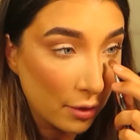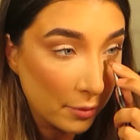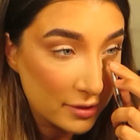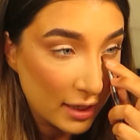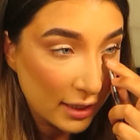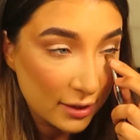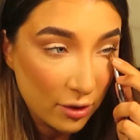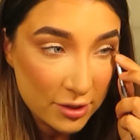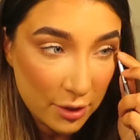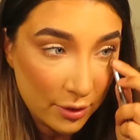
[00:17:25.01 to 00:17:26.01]
So by taking the
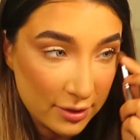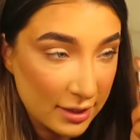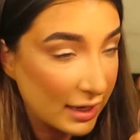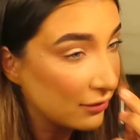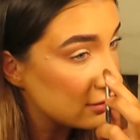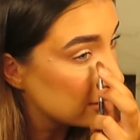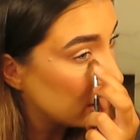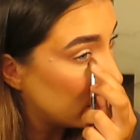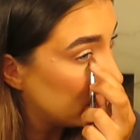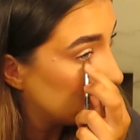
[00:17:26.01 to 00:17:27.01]
eyeshadow underneath, it's
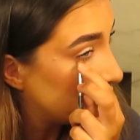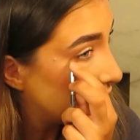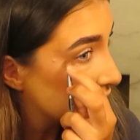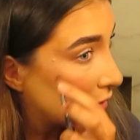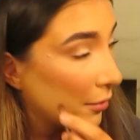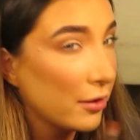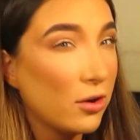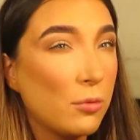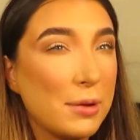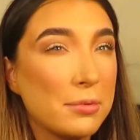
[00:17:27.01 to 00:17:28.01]
going to open your eyes up. I know a
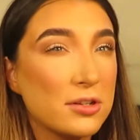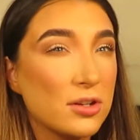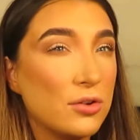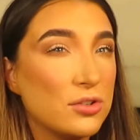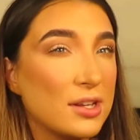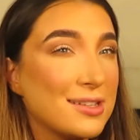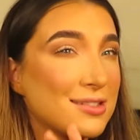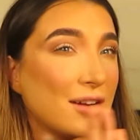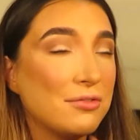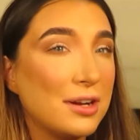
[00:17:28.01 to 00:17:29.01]
lot of people that don't do this
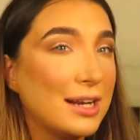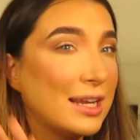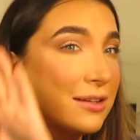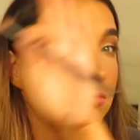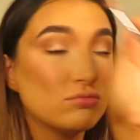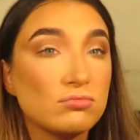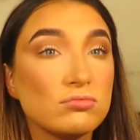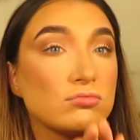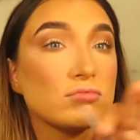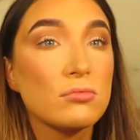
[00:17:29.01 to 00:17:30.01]
and I really
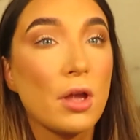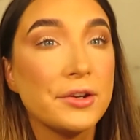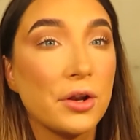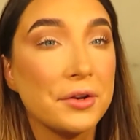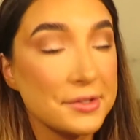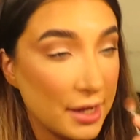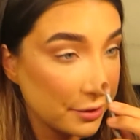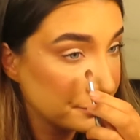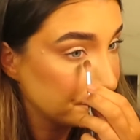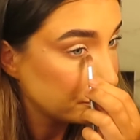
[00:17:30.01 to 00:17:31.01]
don't
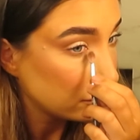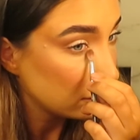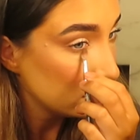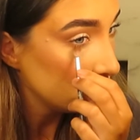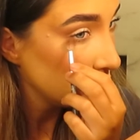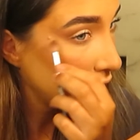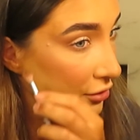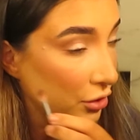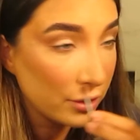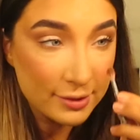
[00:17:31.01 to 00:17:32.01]
understand. I
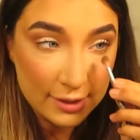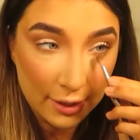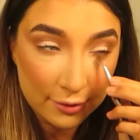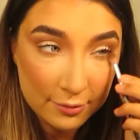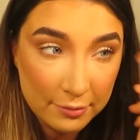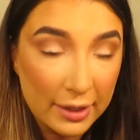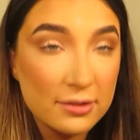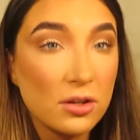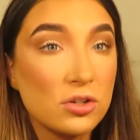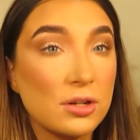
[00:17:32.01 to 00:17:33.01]
do not understand. It makes
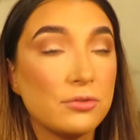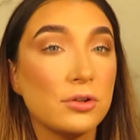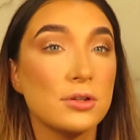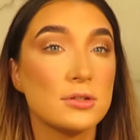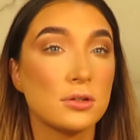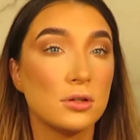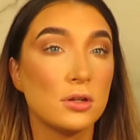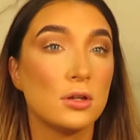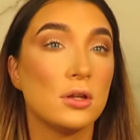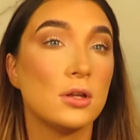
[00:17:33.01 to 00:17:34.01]
such a difference.
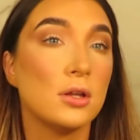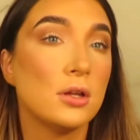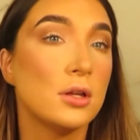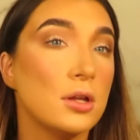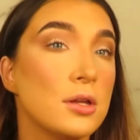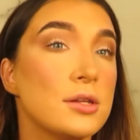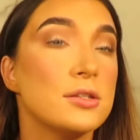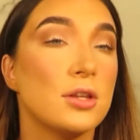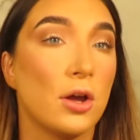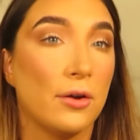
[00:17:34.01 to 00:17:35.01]

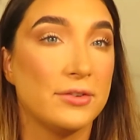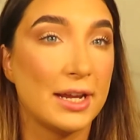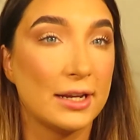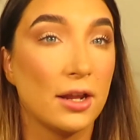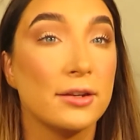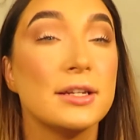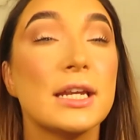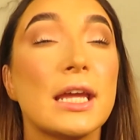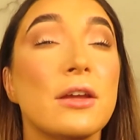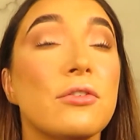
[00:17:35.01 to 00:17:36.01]
So I've taken it
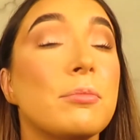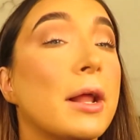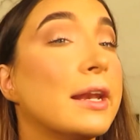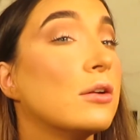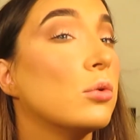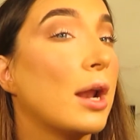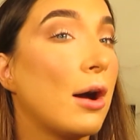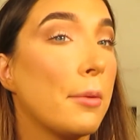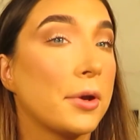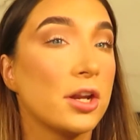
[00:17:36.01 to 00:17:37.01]
underneath, blend it all
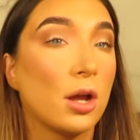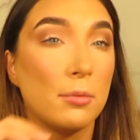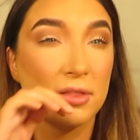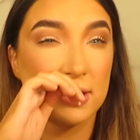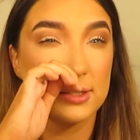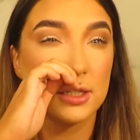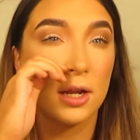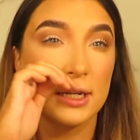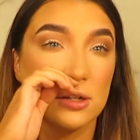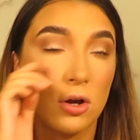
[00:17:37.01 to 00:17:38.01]
out. I'm going to go in with a
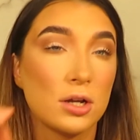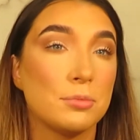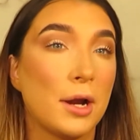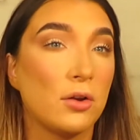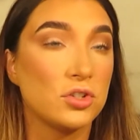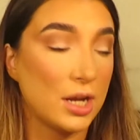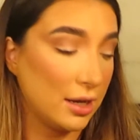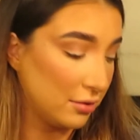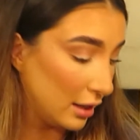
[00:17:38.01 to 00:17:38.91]
slightly darker brown shade, I